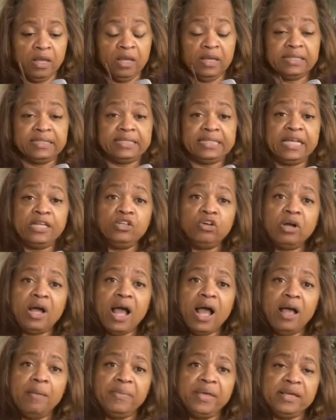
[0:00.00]
Send your
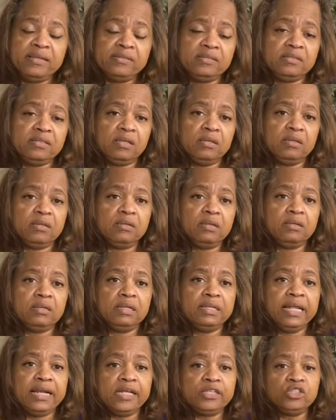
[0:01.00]
comments.
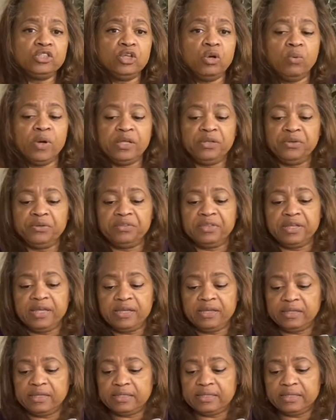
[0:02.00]
Let us know what you
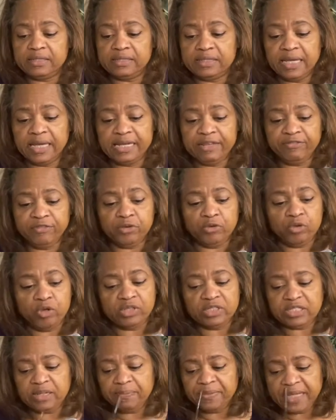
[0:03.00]
think. And if you
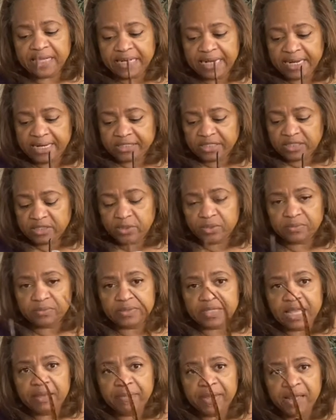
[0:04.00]
learned something, let us know.
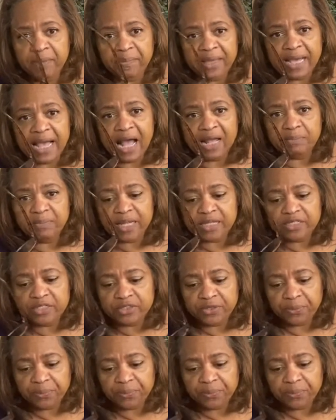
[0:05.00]
Amen. May God bless you.